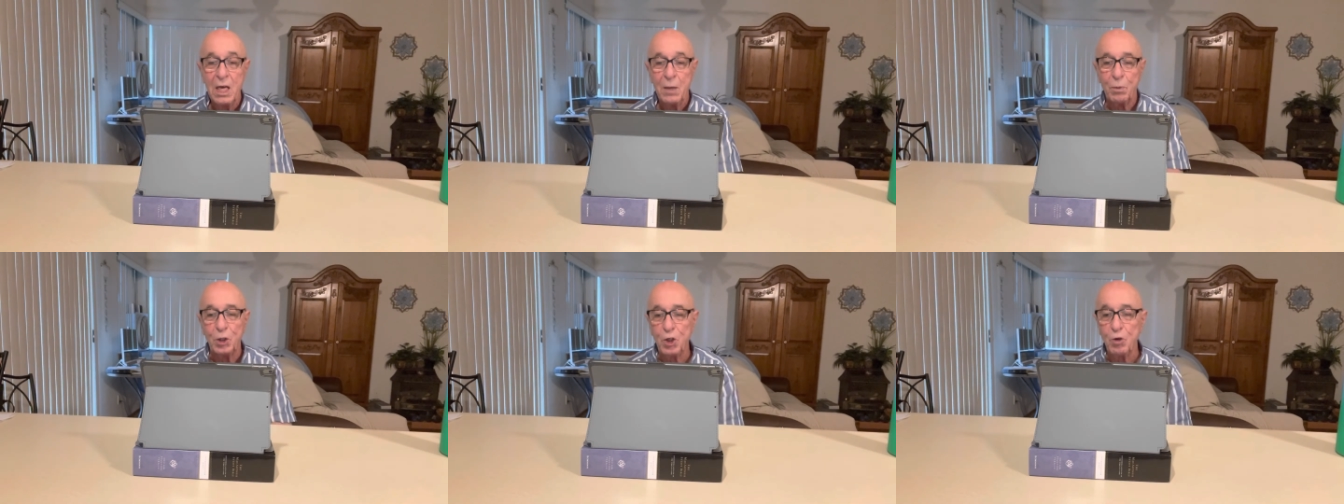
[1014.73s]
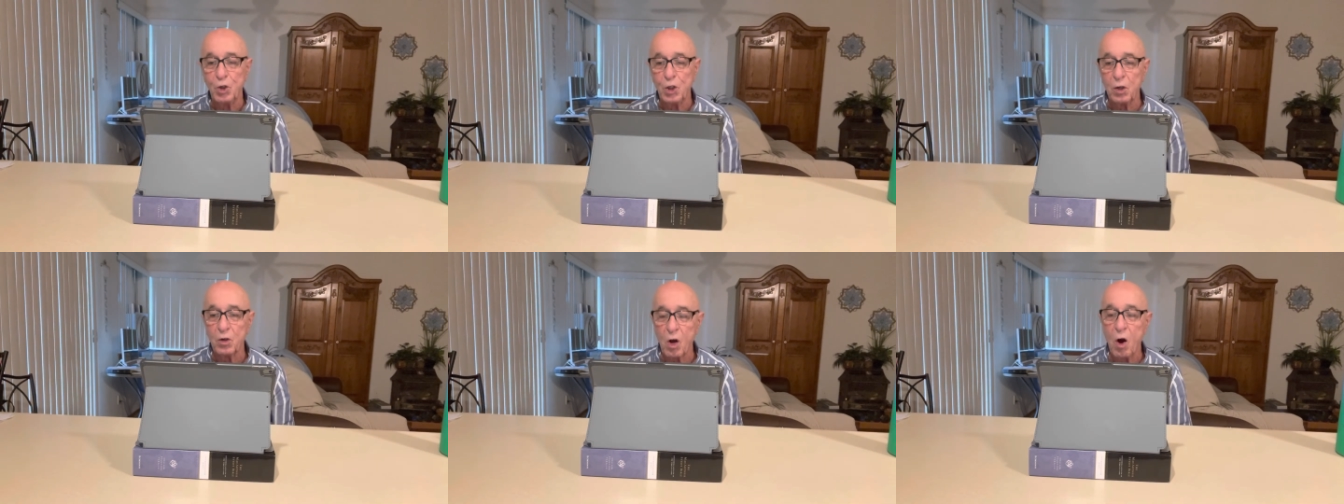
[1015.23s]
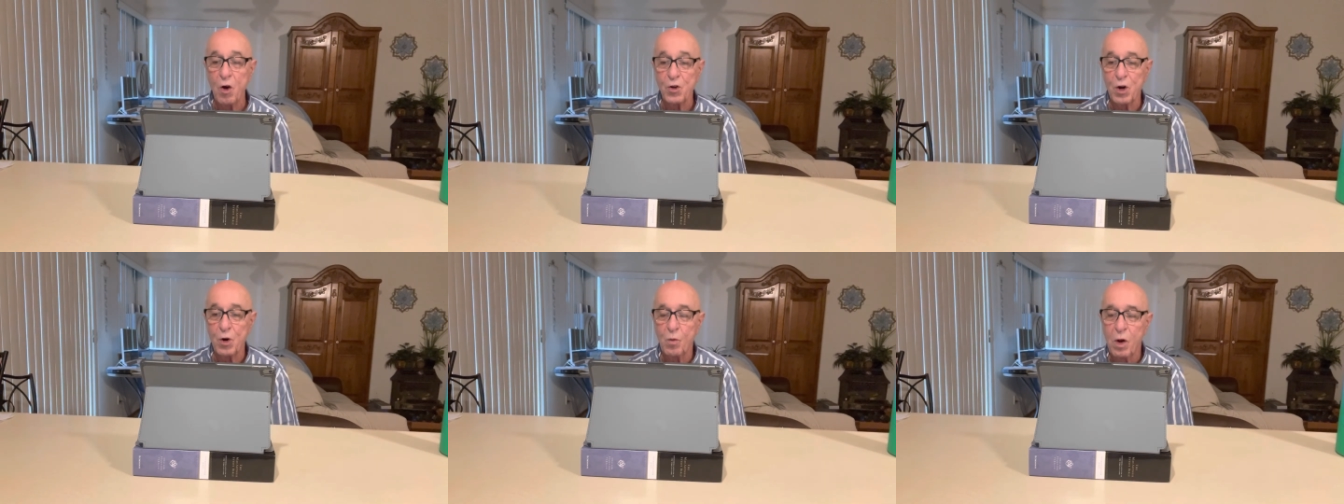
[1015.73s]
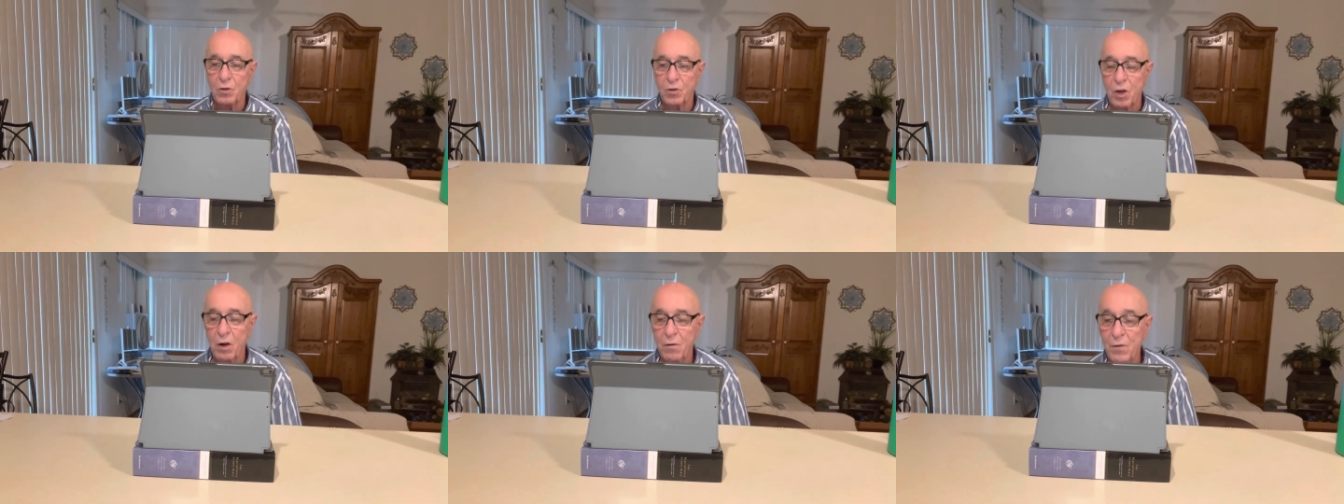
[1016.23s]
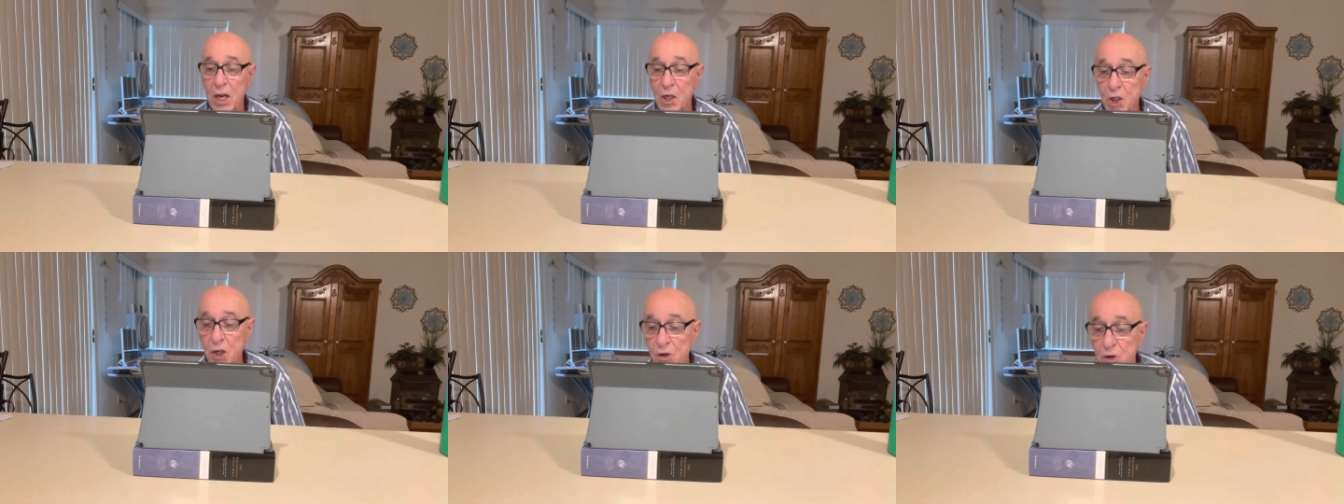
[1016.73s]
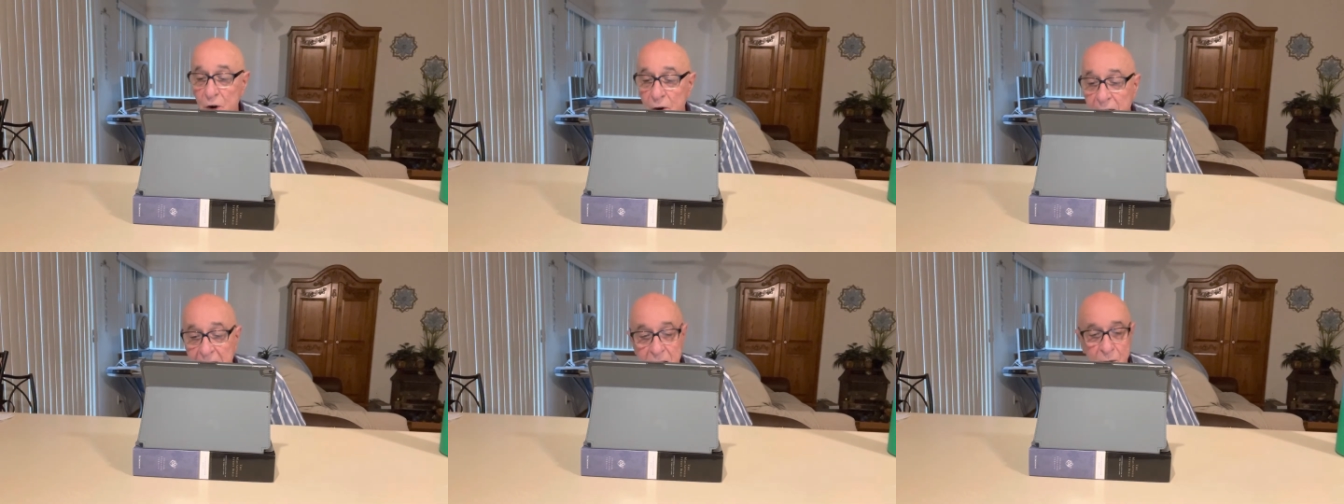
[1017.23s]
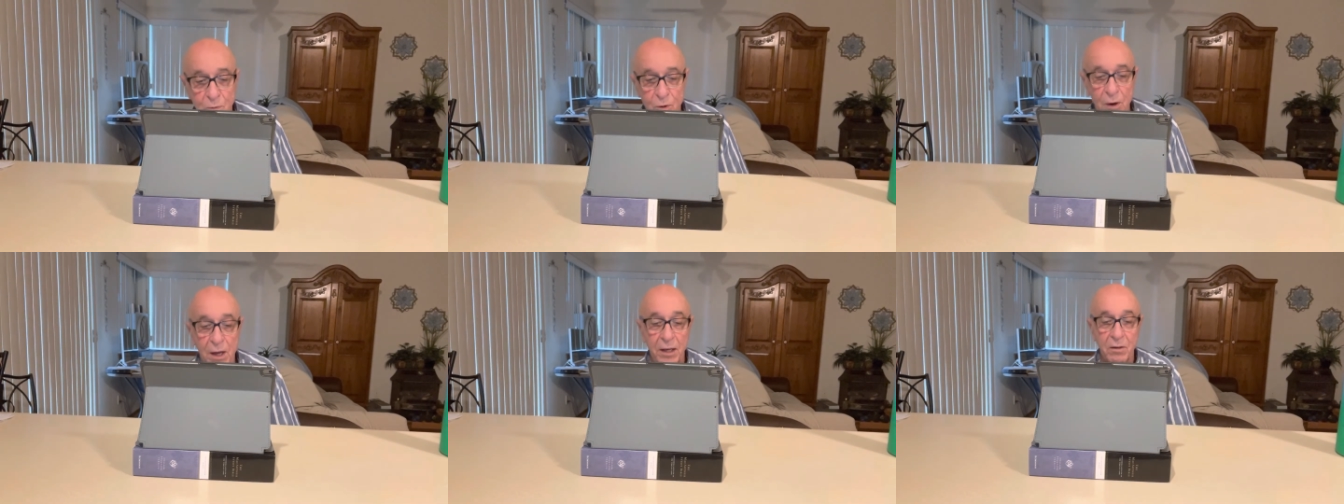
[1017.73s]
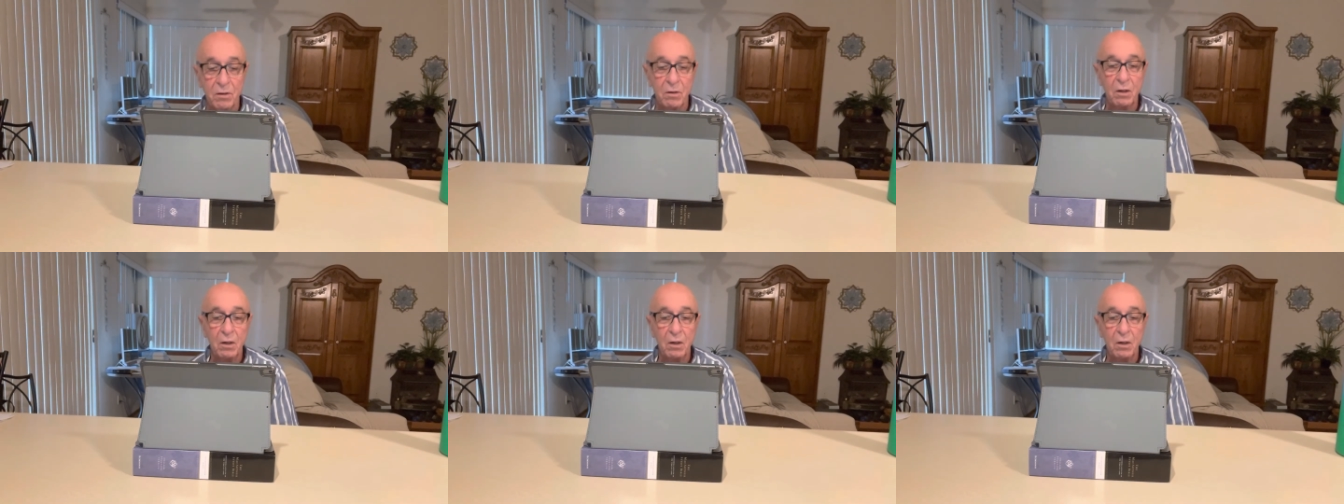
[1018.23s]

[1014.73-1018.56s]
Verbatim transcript: But you shall call your walls salvation, your gates praise.